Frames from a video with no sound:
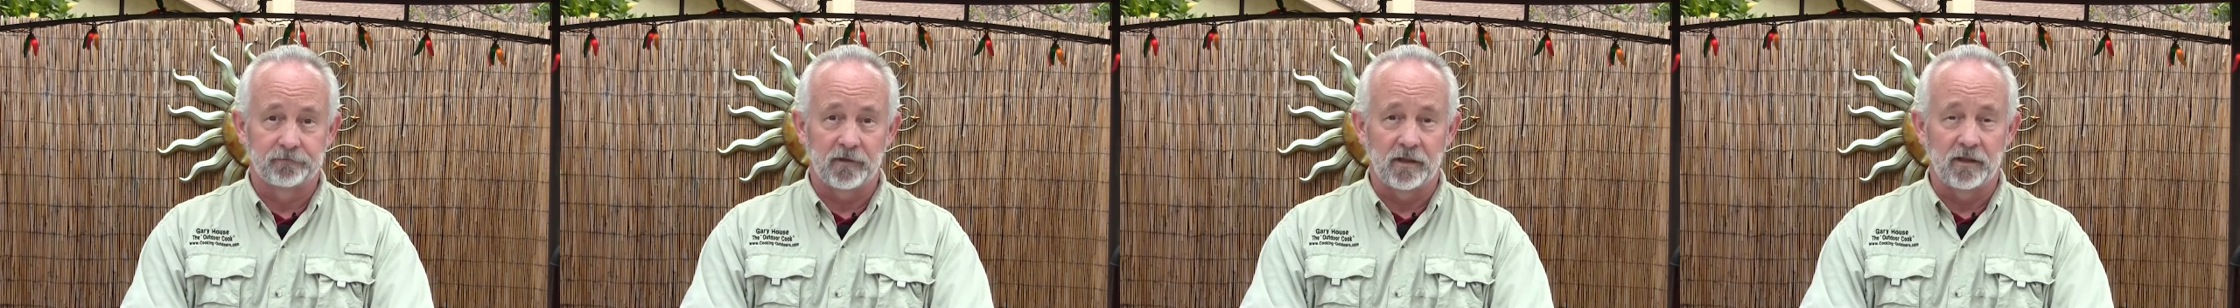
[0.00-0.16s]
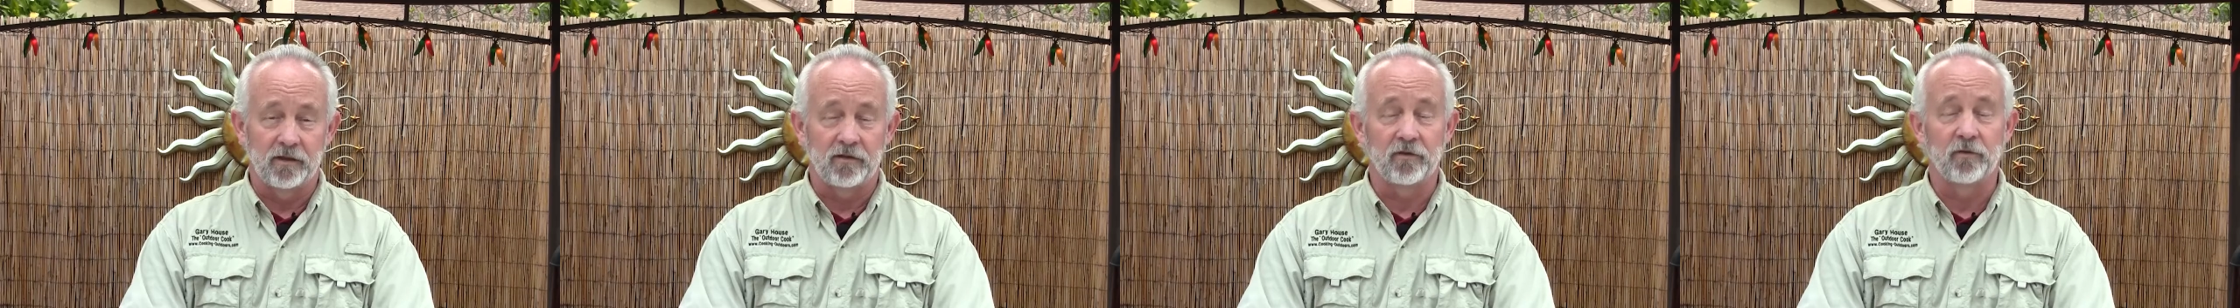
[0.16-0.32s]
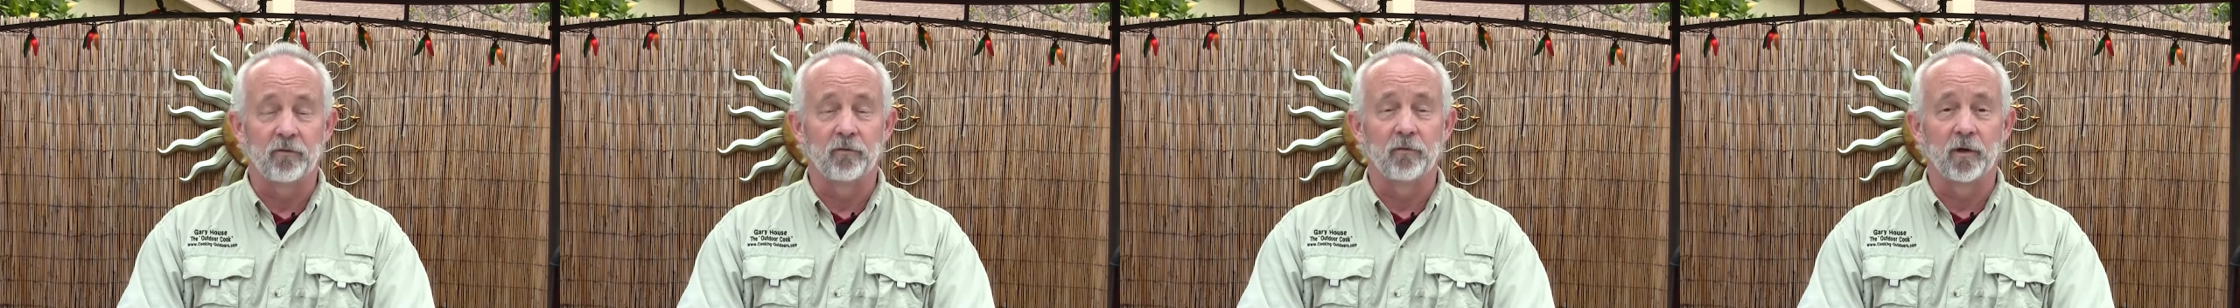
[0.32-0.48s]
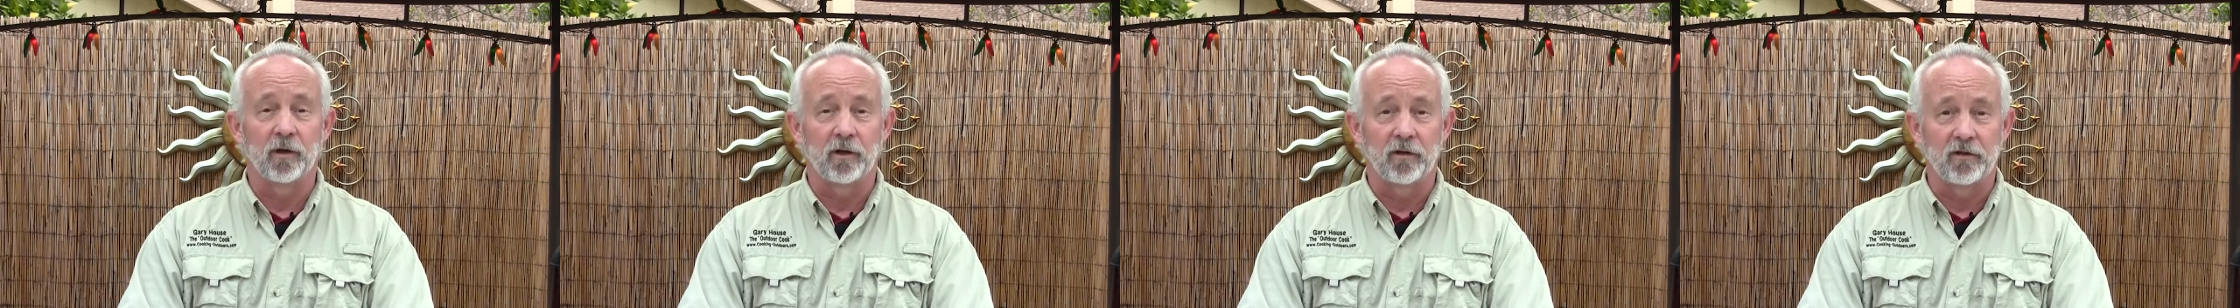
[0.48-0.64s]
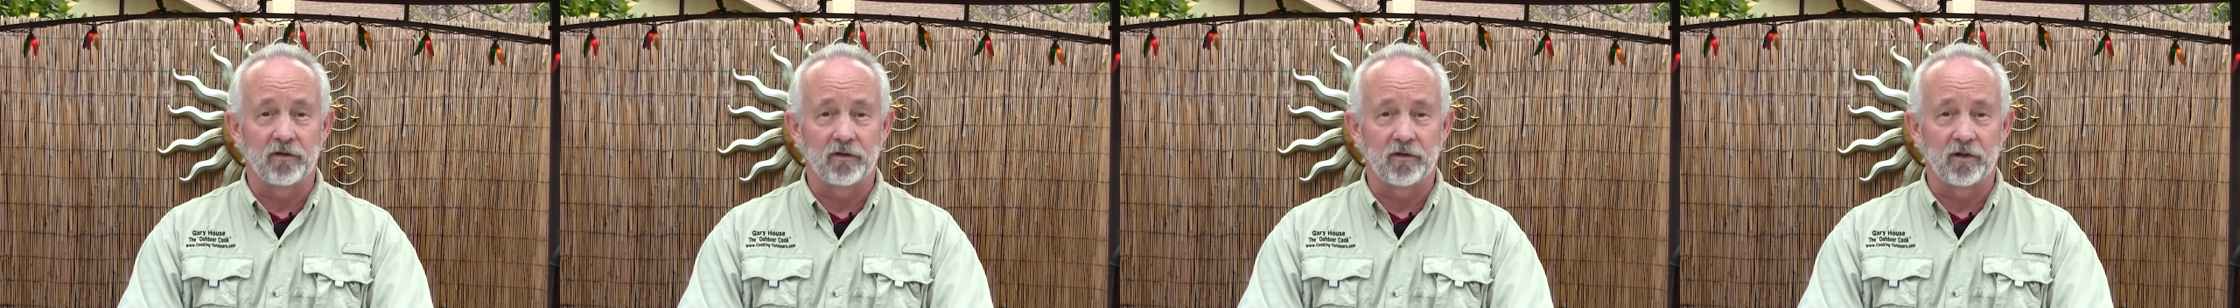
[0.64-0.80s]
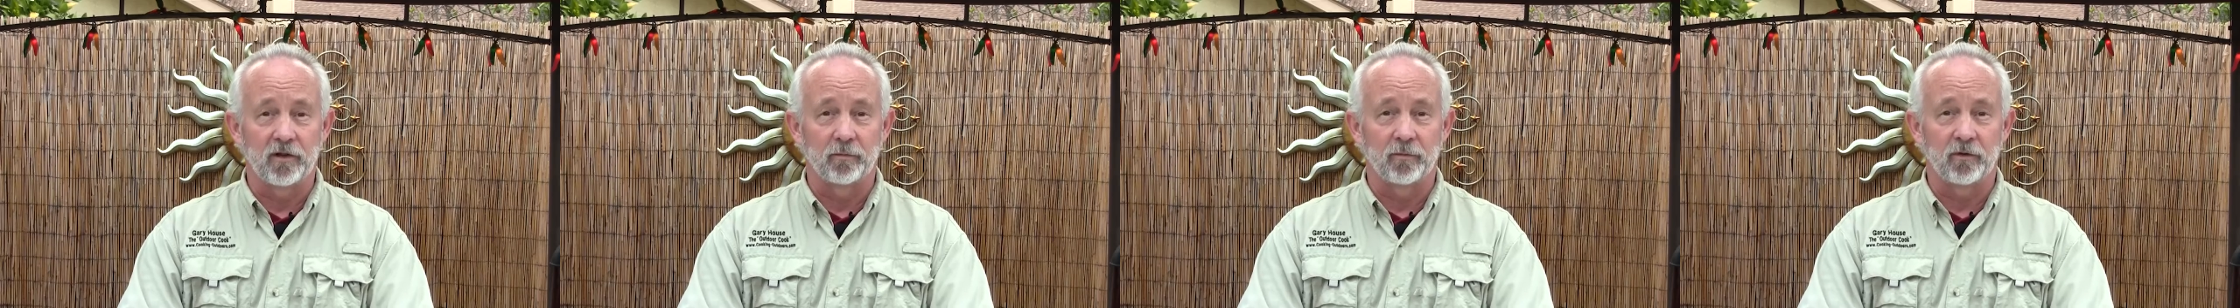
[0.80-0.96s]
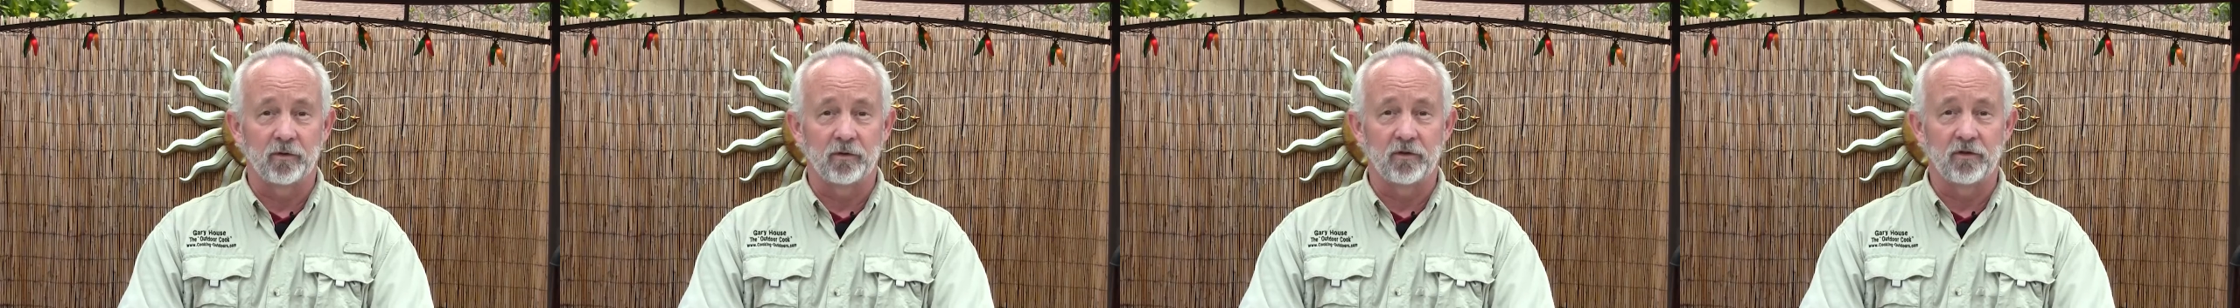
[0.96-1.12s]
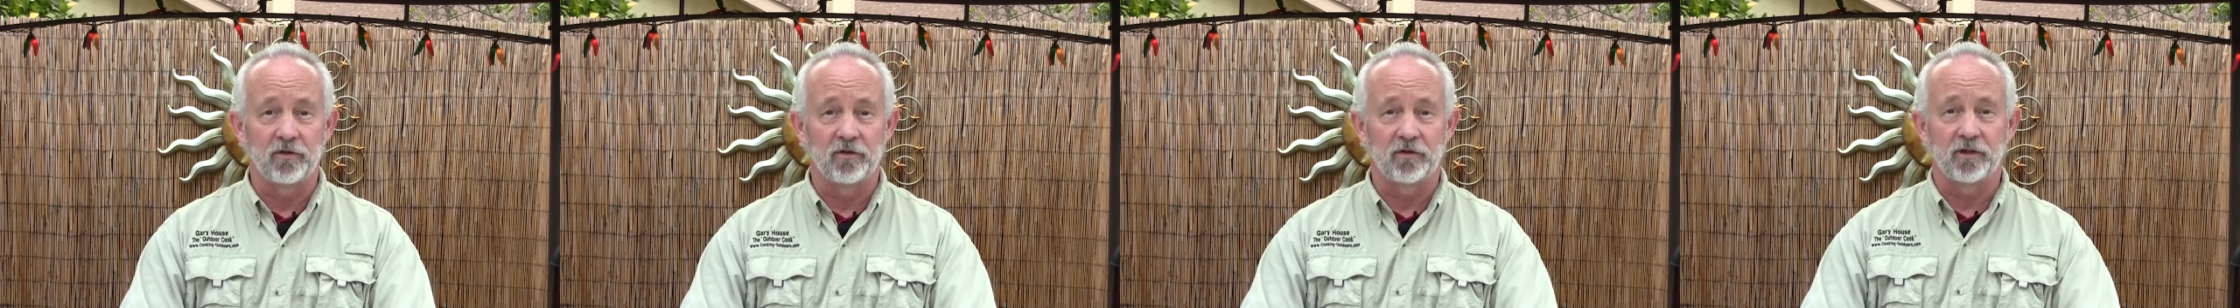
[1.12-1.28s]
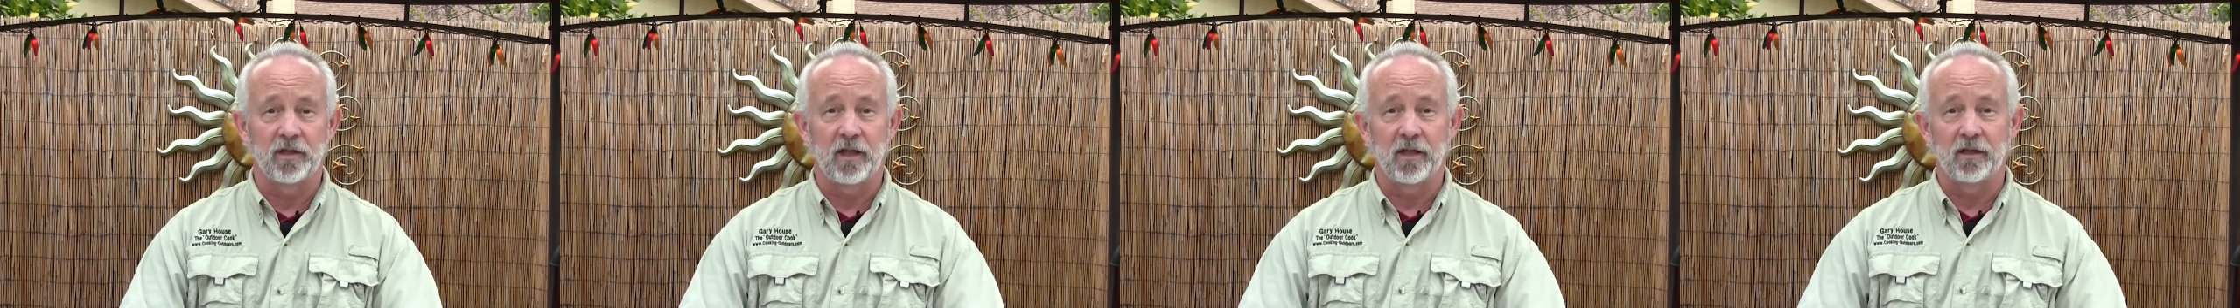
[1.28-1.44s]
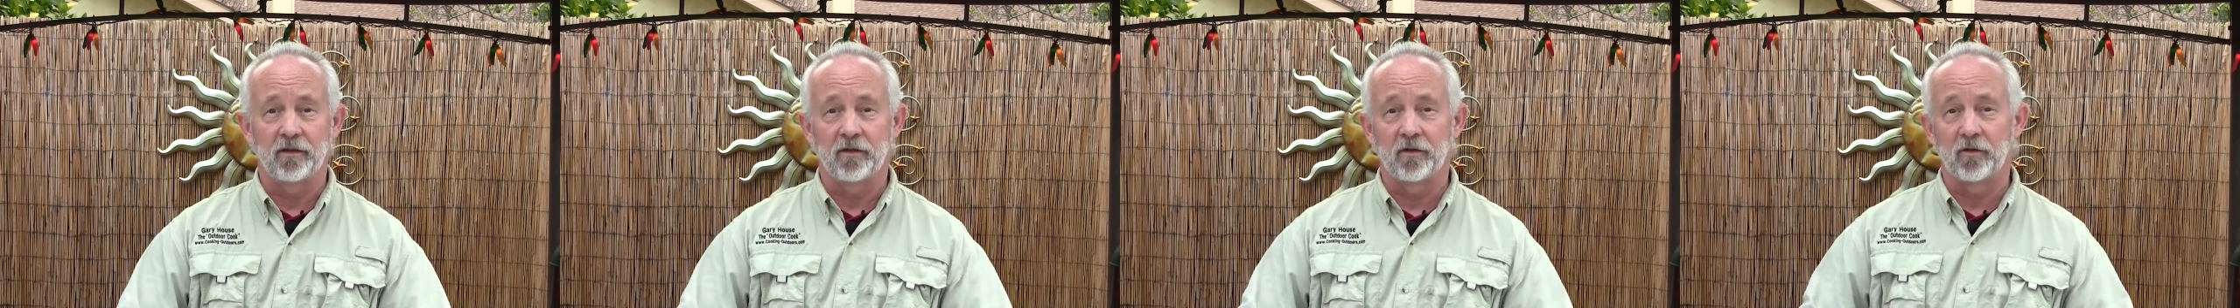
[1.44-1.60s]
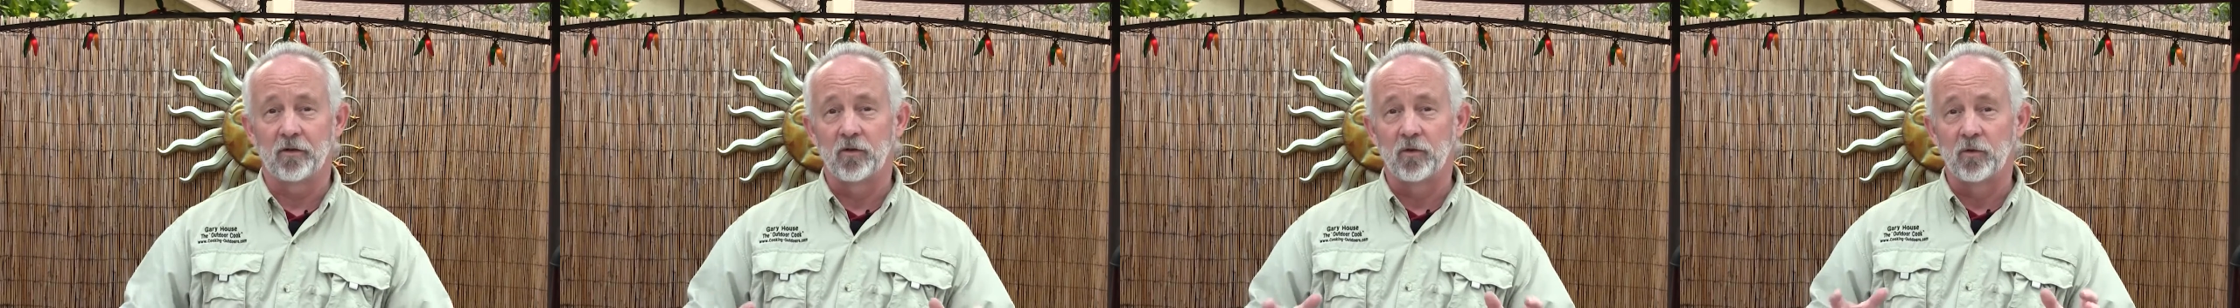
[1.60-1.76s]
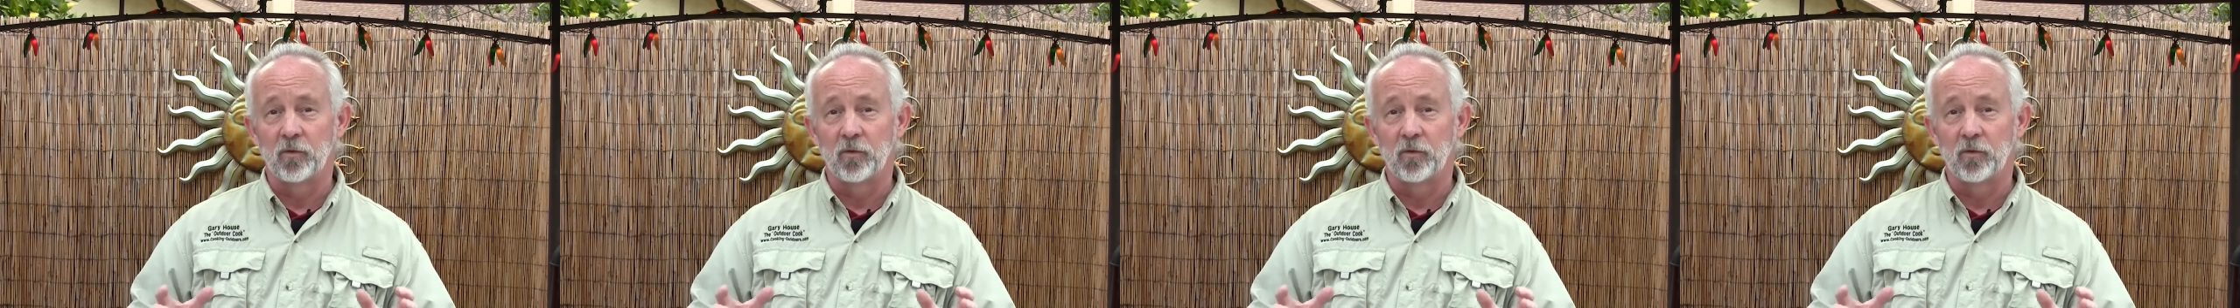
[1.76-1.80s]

And it's very simple. You just take your